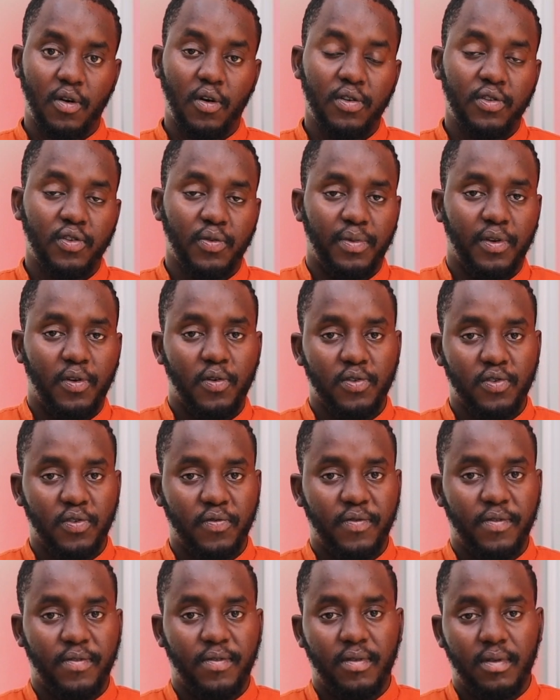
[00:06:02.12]
also because of
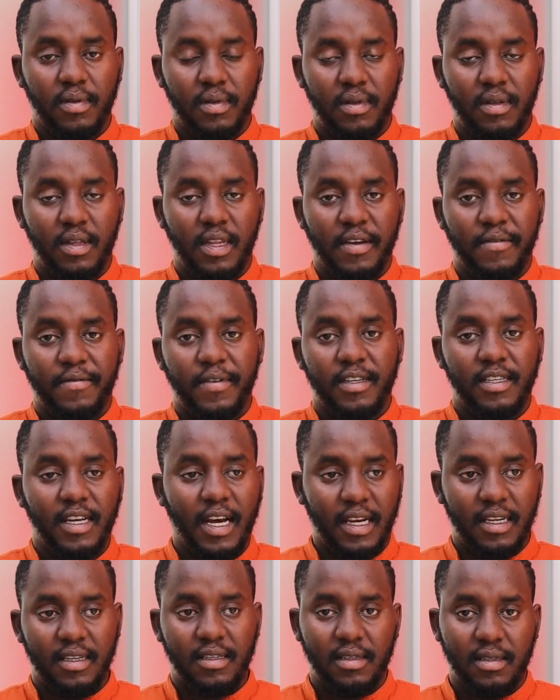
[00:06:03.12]
the
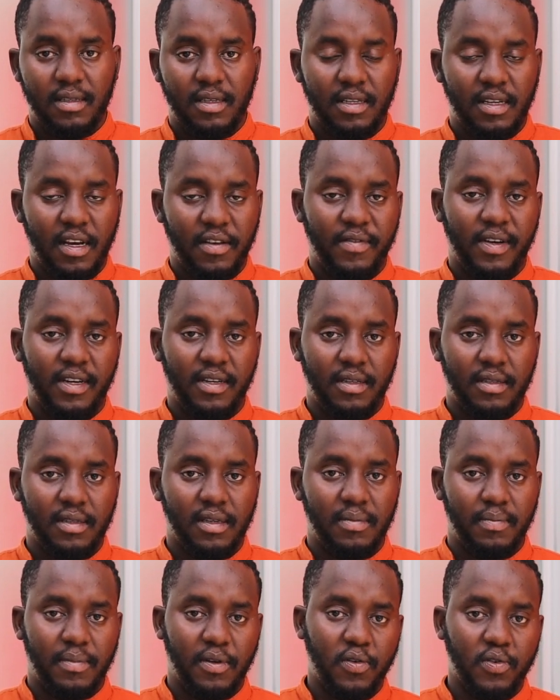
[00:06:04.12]
fatalities that have
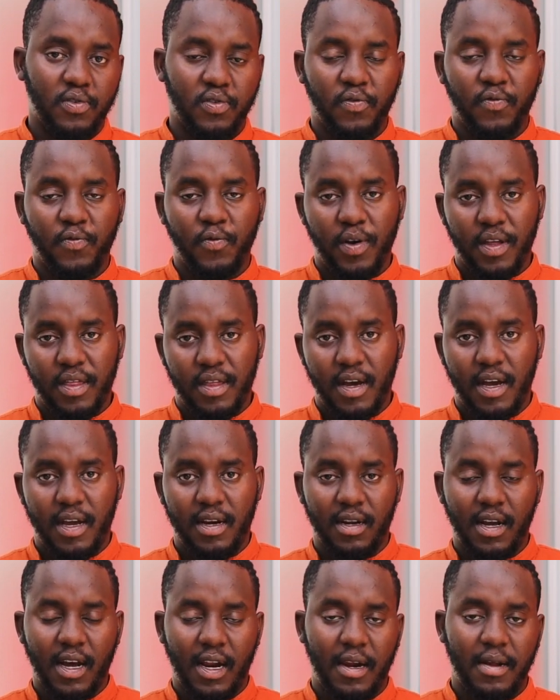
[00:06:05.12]
arisen because of weather
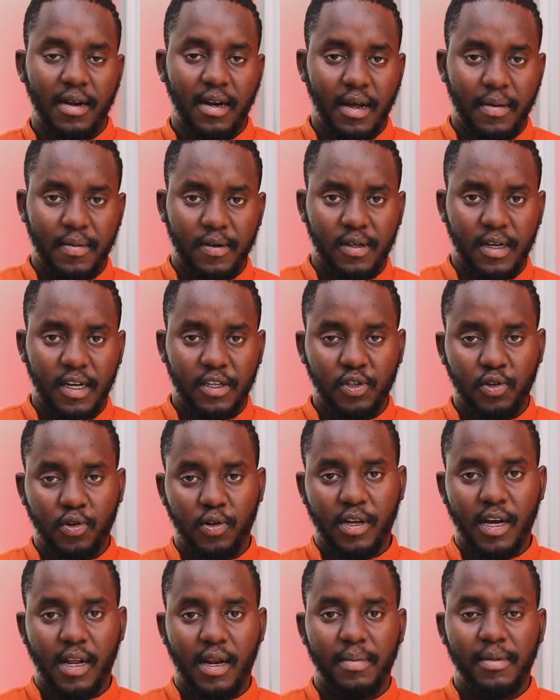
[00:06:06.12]
and natural
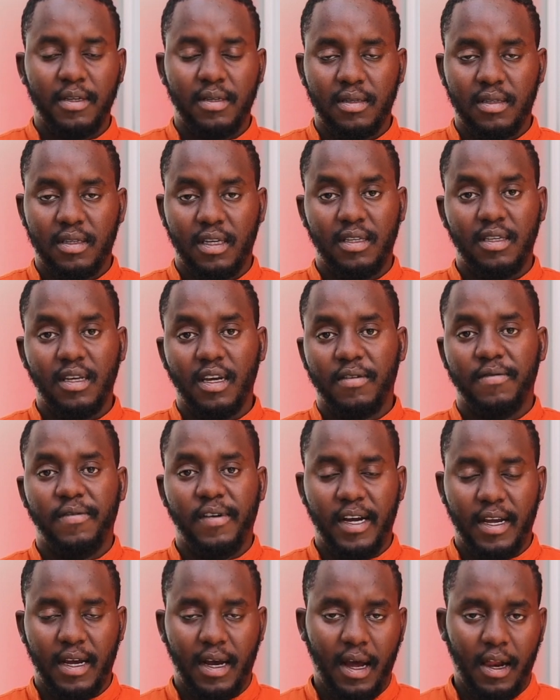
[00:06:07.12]
calamities, they take
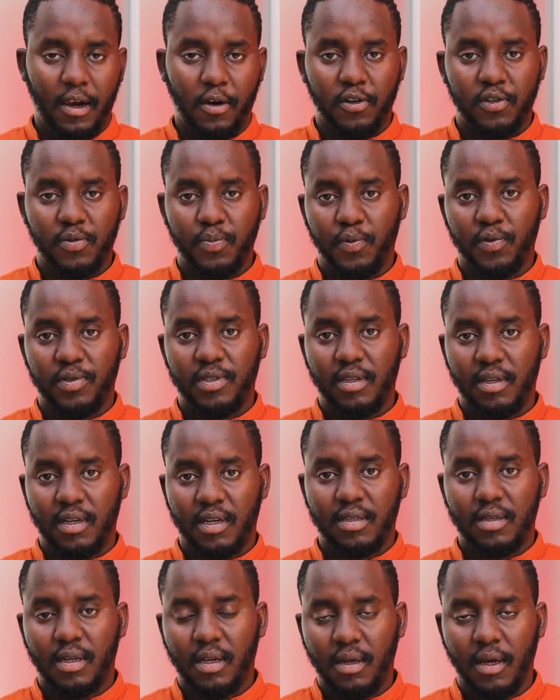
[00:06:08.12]
fire a lot more
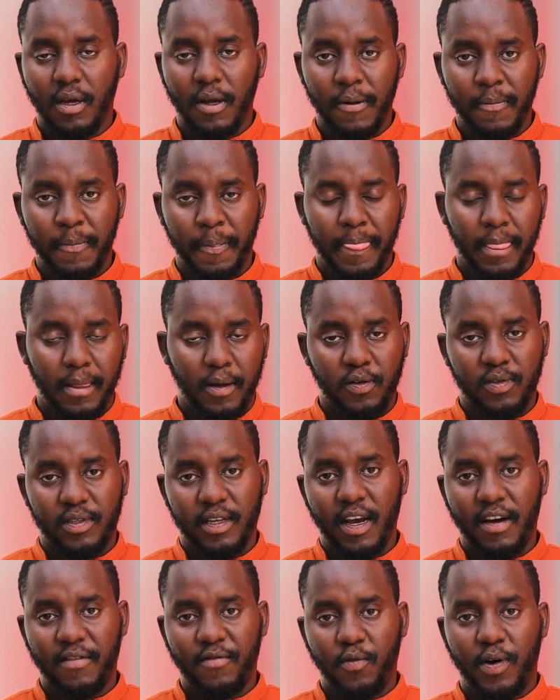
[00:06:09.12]
seriously because they
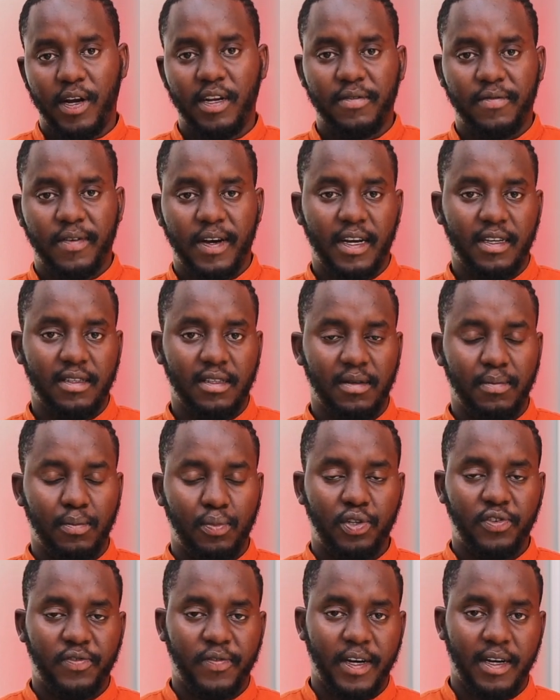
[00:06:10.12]
have wildfires and
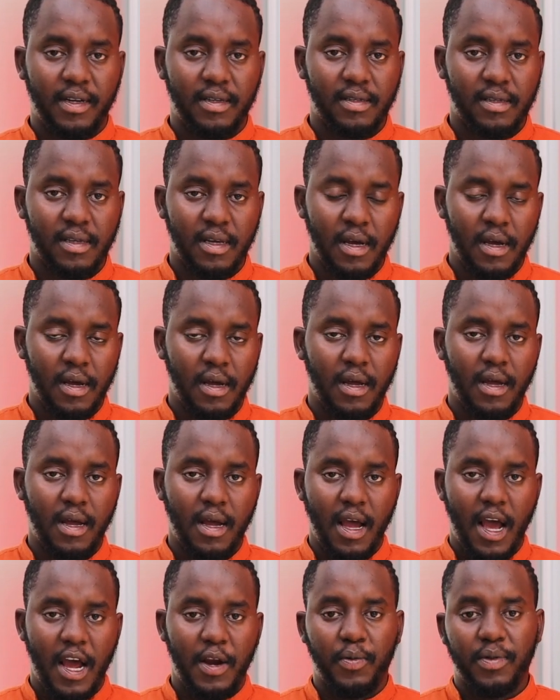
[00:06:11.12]
bushfires.
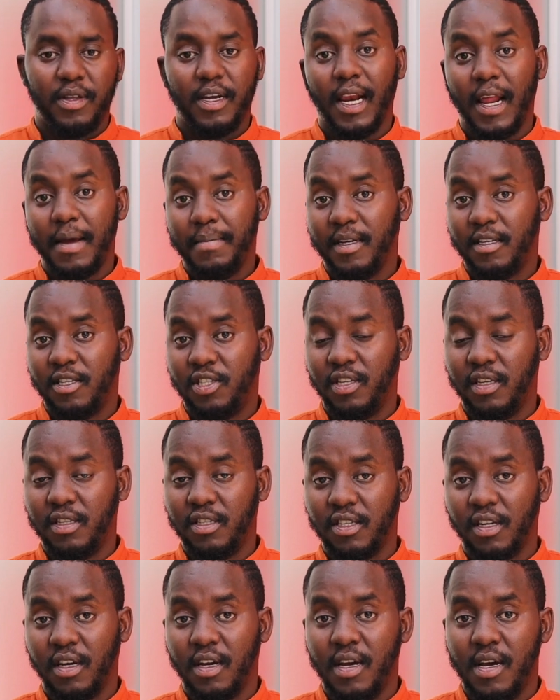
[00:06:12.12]
And with climate
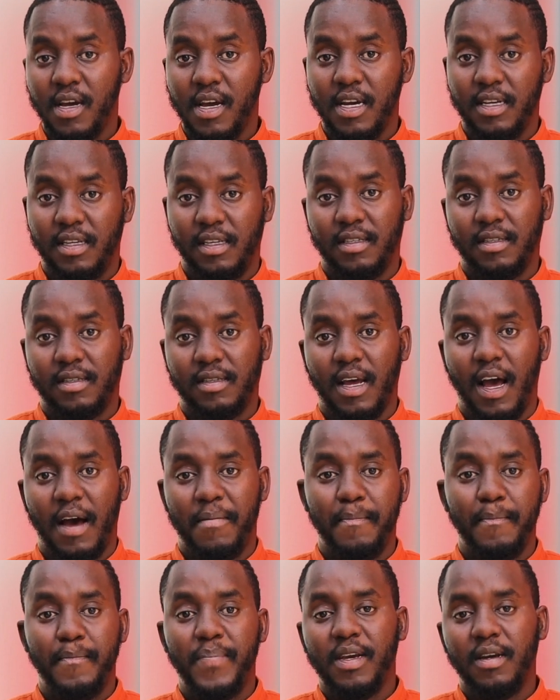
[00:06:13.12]
change, it is a
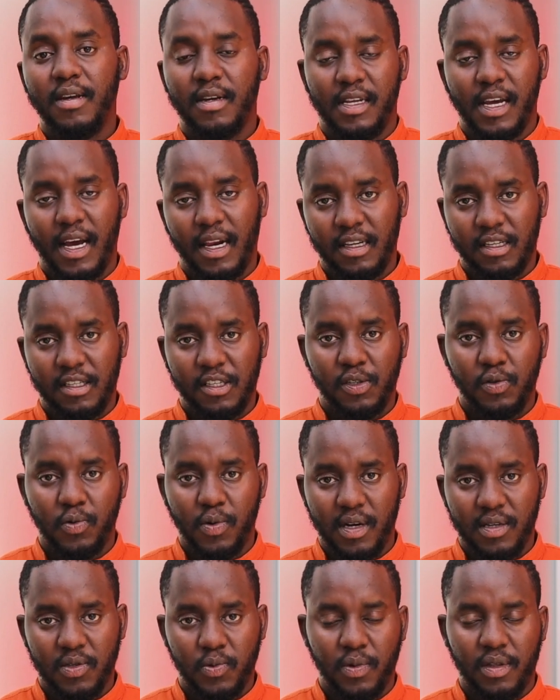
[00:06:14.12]
big reality to
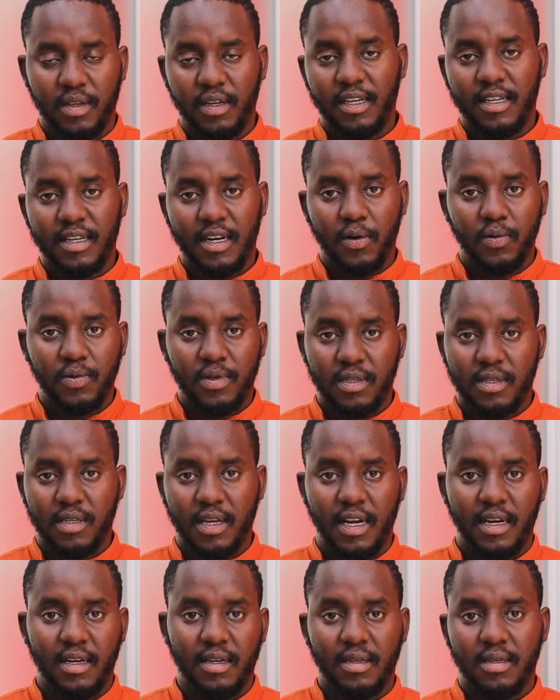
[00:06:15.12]
us. With droughts
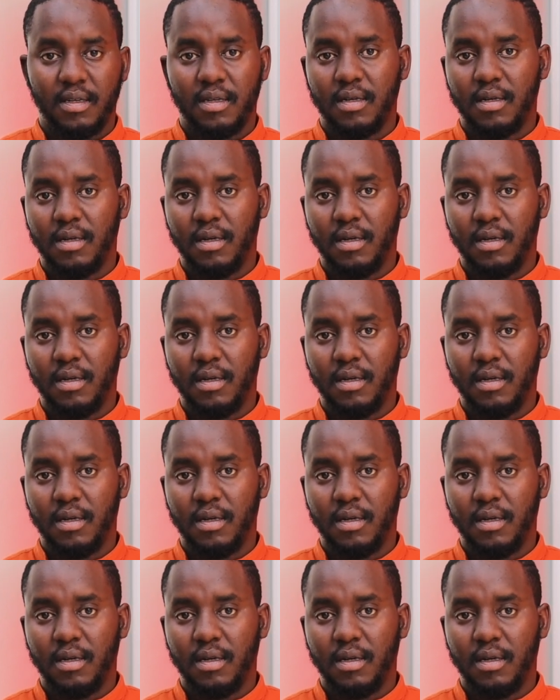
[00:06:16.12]
and